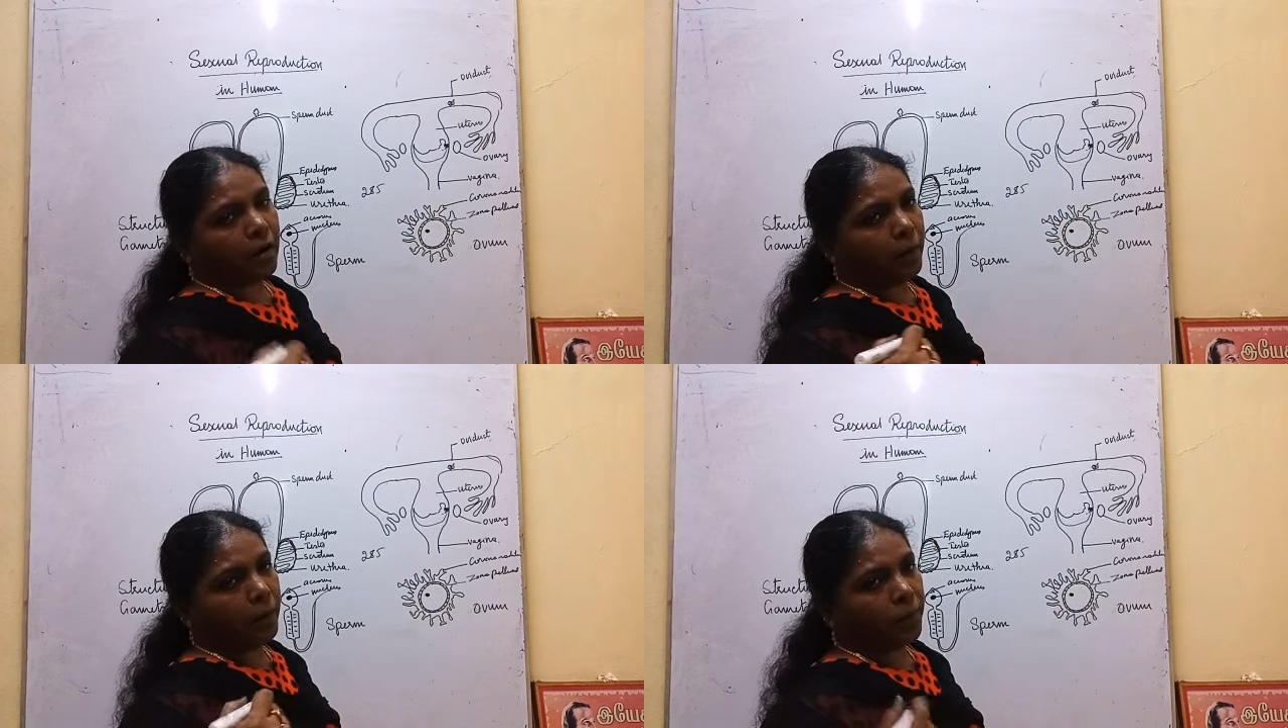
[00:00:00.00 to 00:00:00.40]

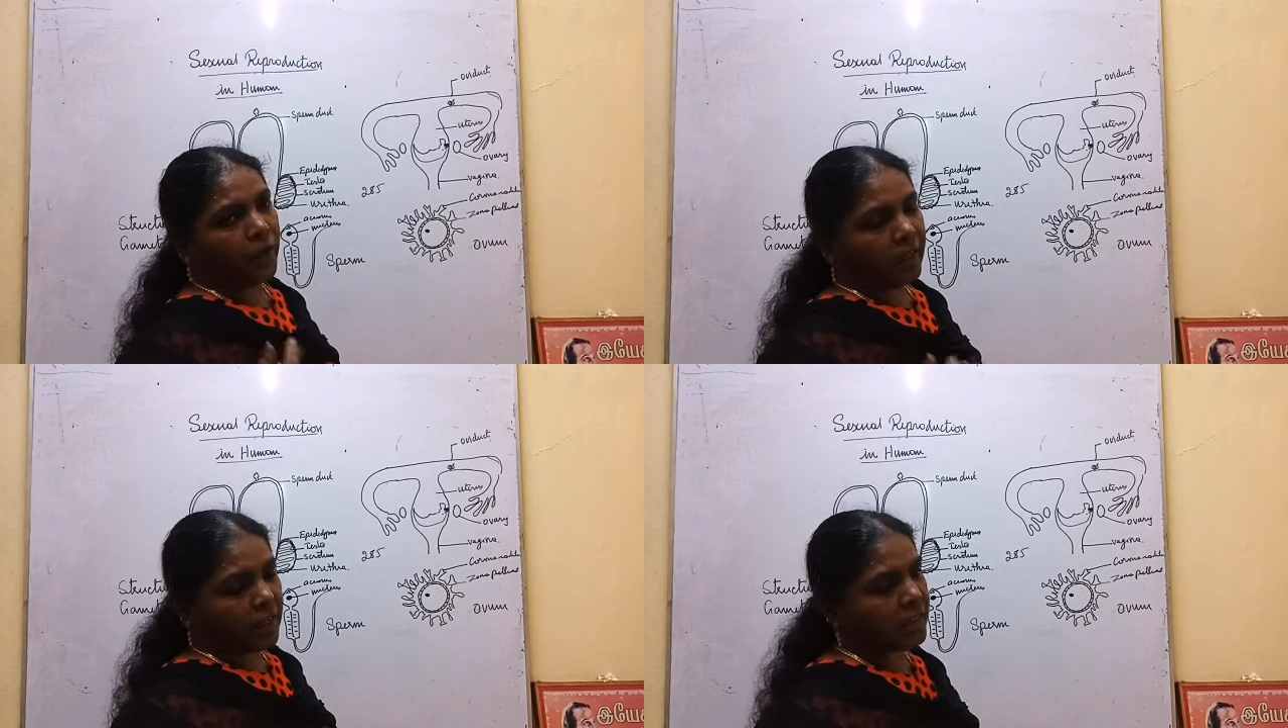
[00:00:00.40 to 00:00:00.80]

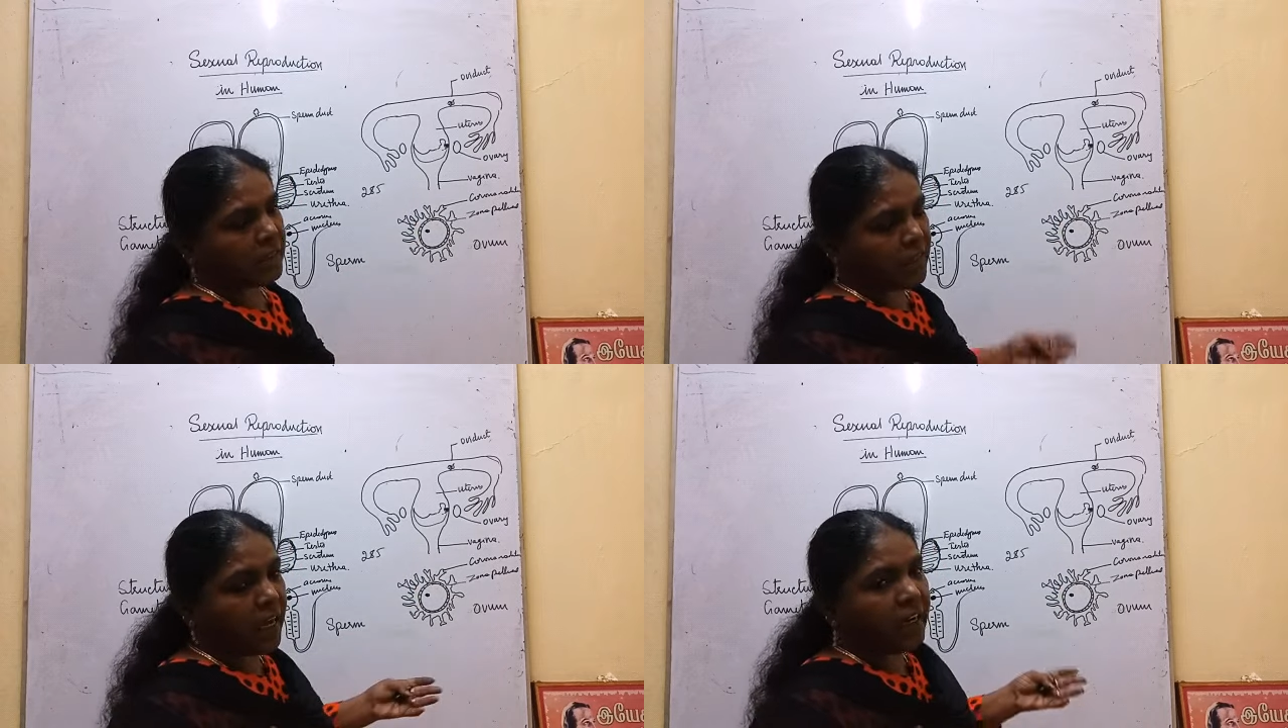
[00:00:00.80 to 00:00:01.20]
it
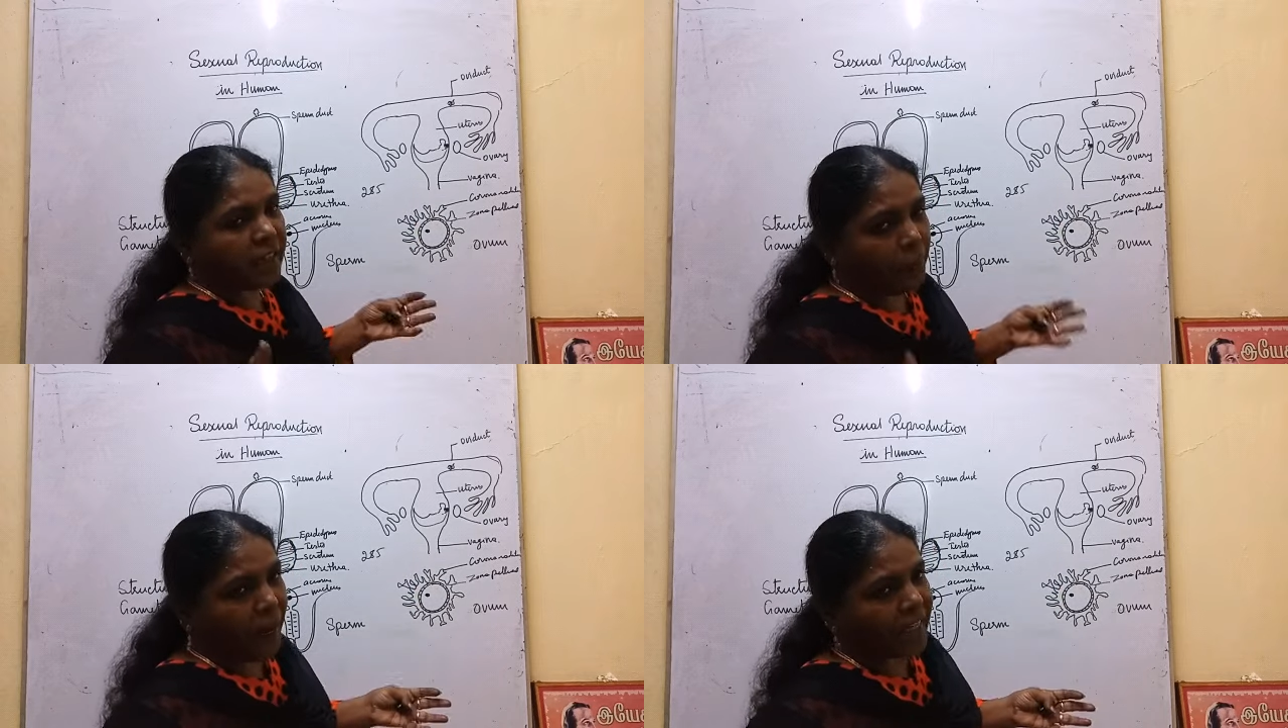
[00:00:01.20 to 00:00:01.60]
is seen in
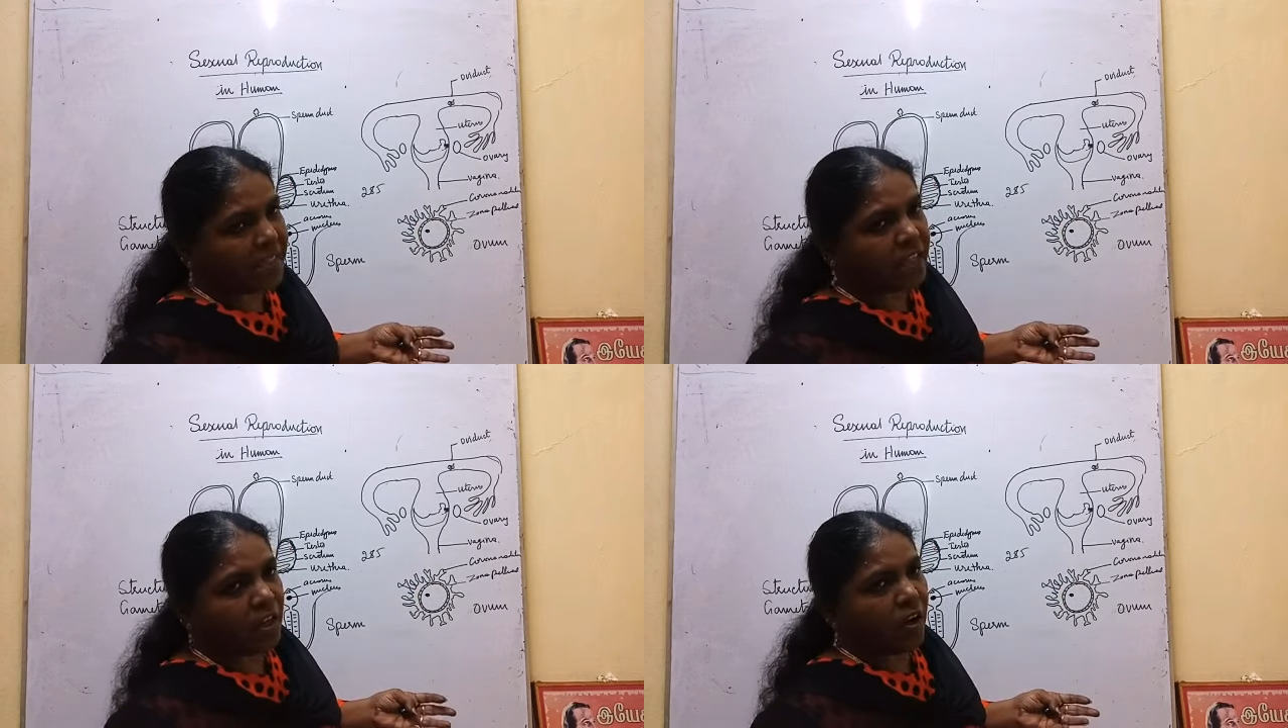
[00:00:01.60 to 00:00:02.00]
the placenta.